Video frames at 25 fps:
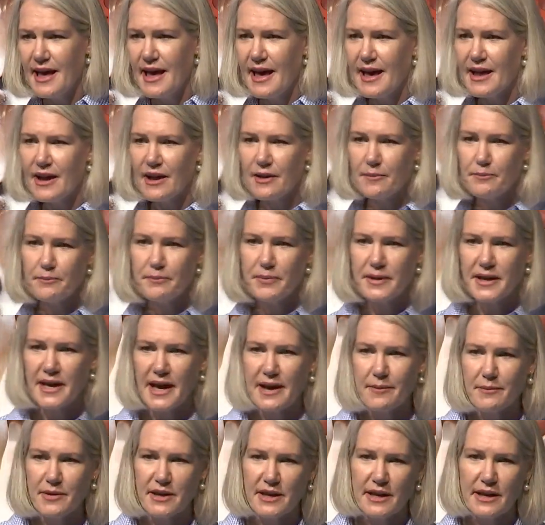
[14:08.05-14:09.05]
and I'm
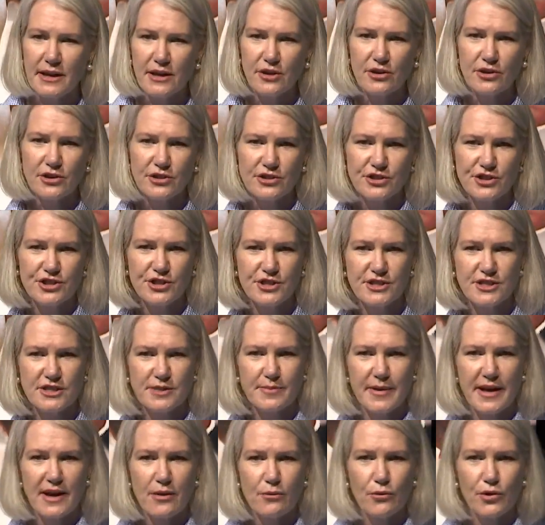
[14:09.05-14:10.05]
becoming conscious
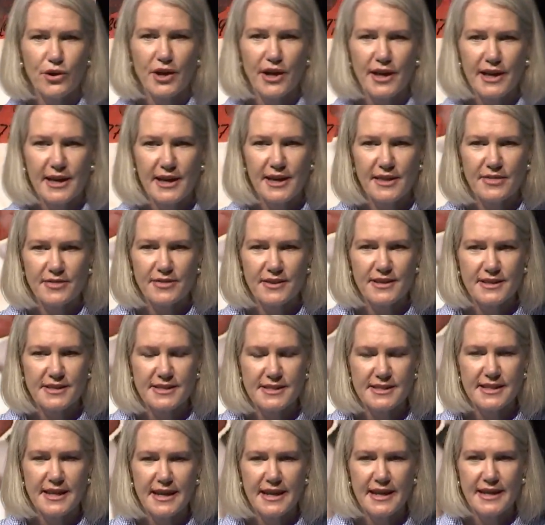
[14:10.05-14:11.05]
about what I eat
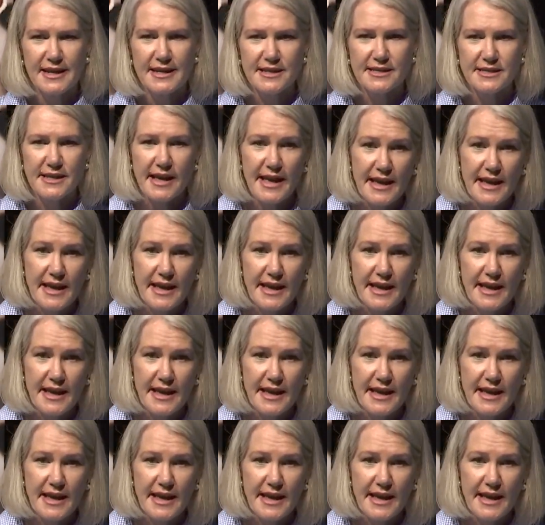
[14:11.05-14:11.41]
these days.